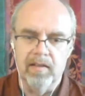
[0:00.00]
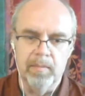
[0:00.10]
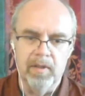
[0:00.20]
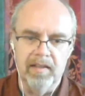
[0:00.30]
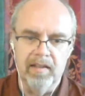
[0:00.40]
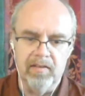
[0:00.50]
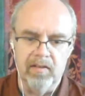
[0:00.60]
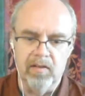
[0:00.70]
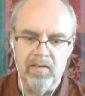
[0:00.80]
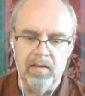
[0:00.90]
any buildings
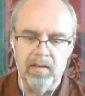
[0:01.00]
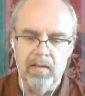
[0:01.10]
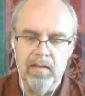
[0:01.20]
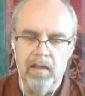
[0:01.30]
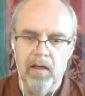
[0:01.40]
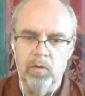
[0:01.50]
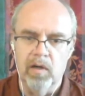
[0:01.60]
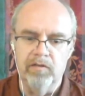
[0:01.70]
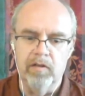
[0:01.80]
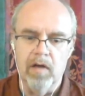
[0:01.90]
in the city. You
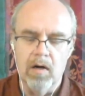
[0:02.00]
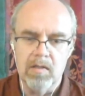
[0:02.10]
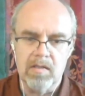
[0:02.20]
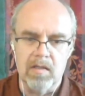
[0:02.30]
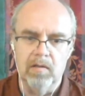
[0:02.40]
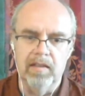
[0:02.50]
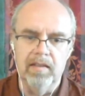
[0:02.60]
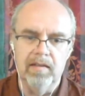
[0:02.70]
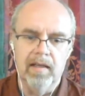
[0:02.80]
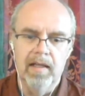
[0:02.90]
have laws on it,